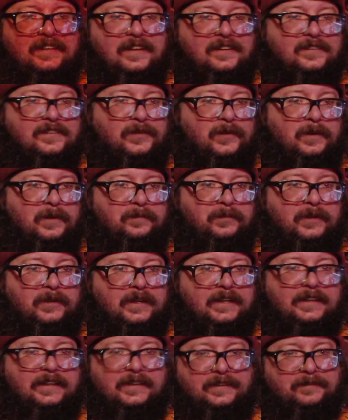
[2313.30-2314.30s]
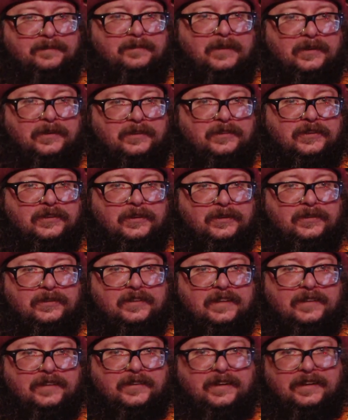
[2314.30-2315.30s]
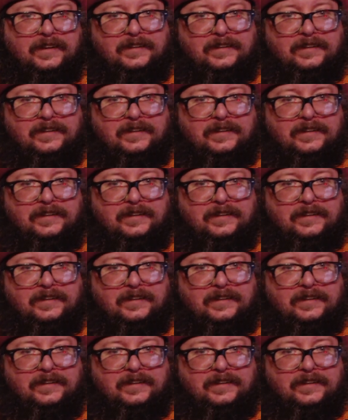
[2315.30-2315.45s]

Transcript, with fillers: a one-player mode too. Is that right?